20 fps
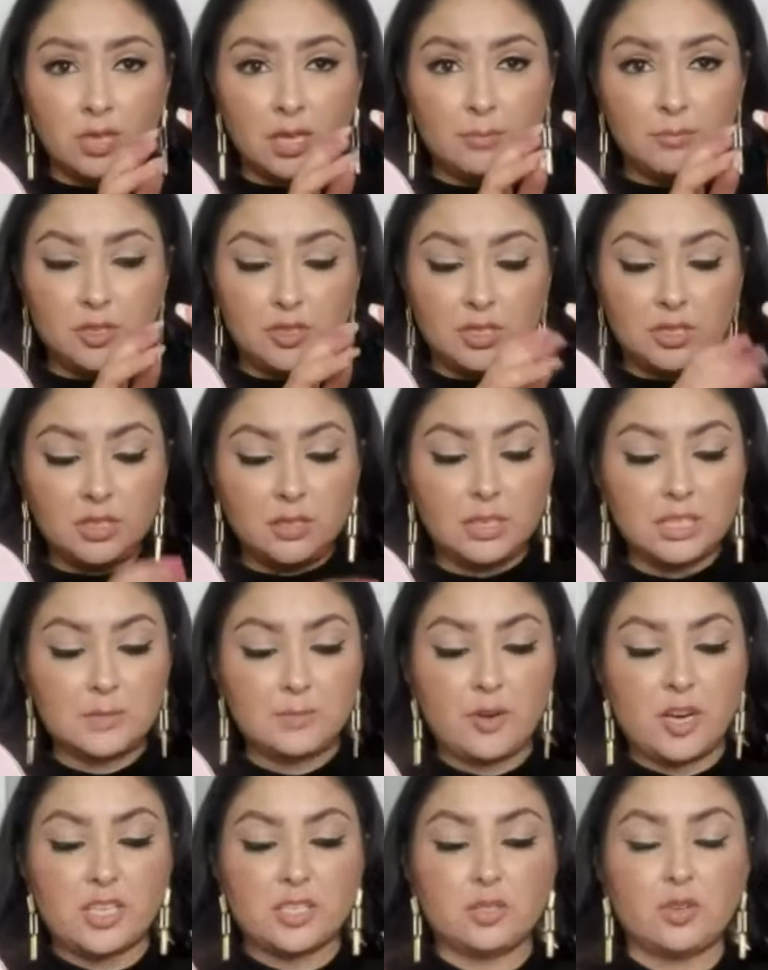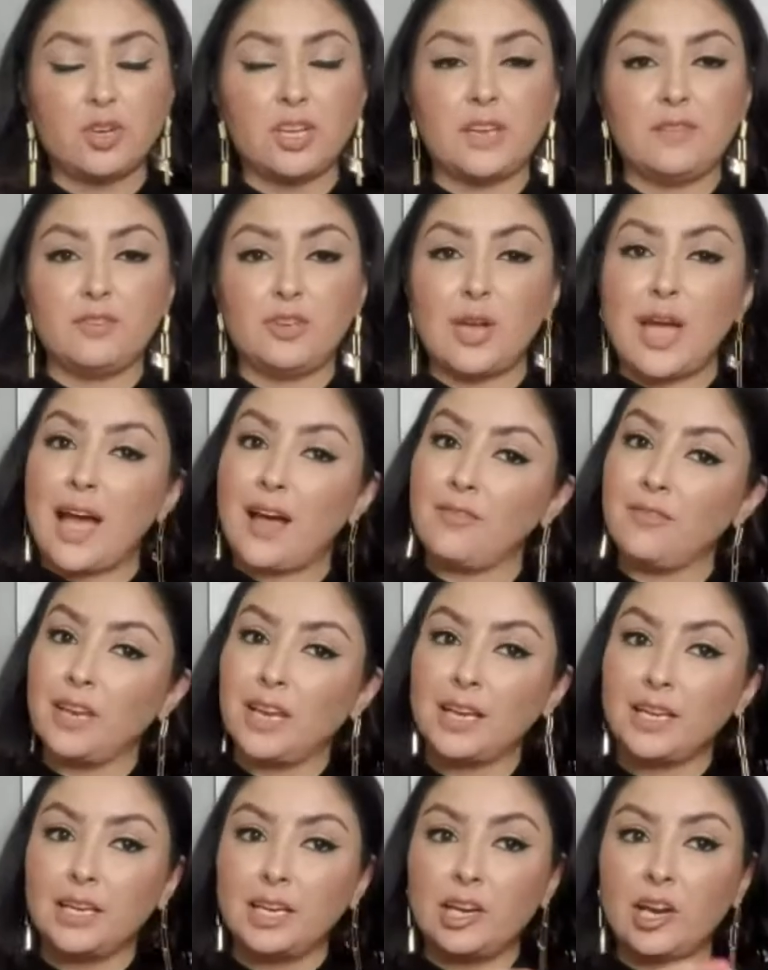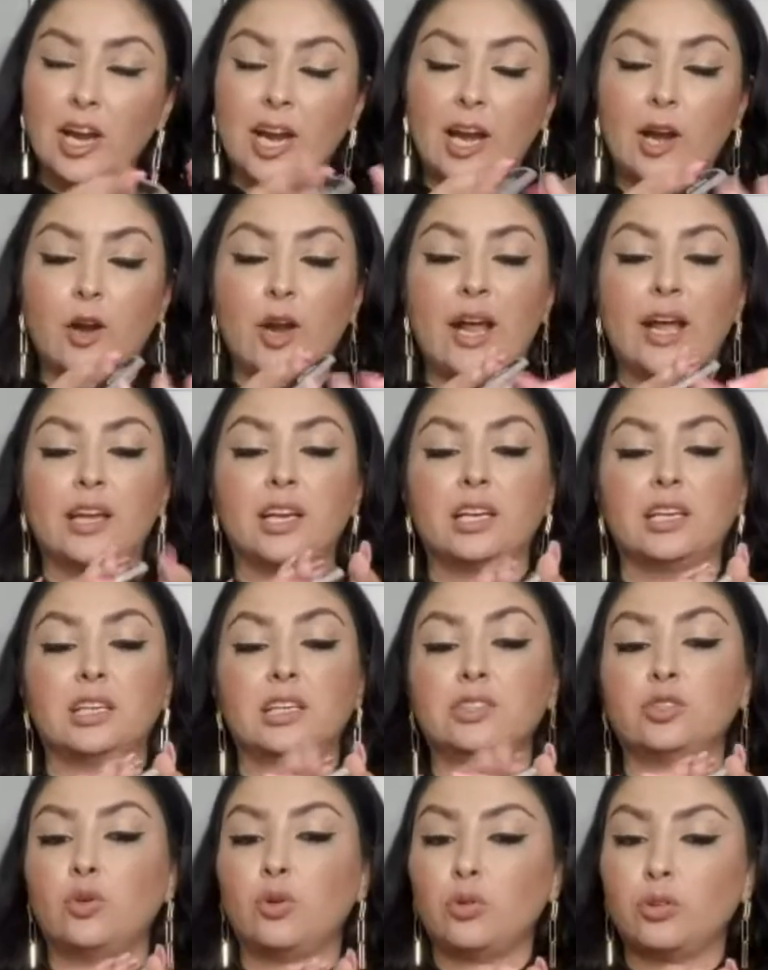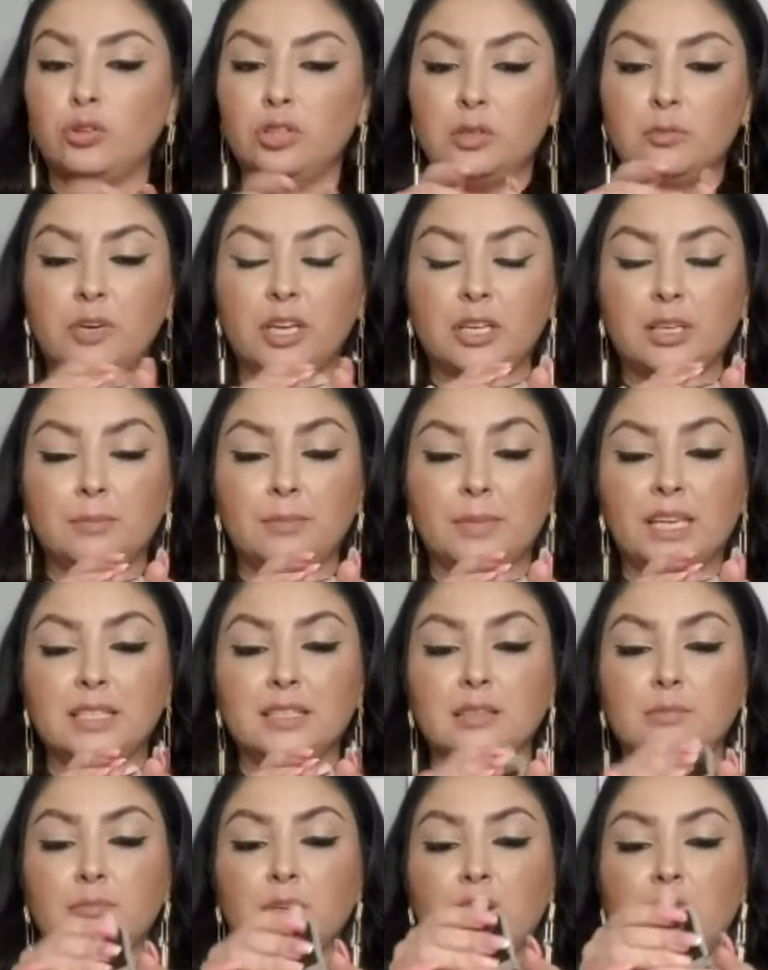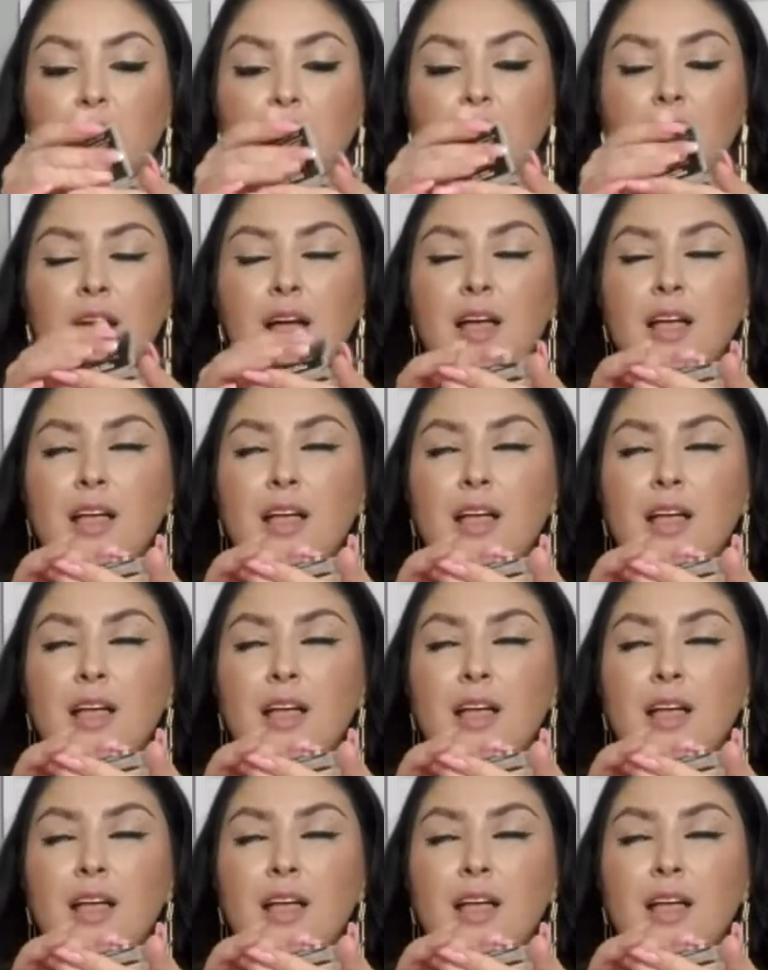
I'm using the espresso. If you have lighter hair, I totally recommend the mahogany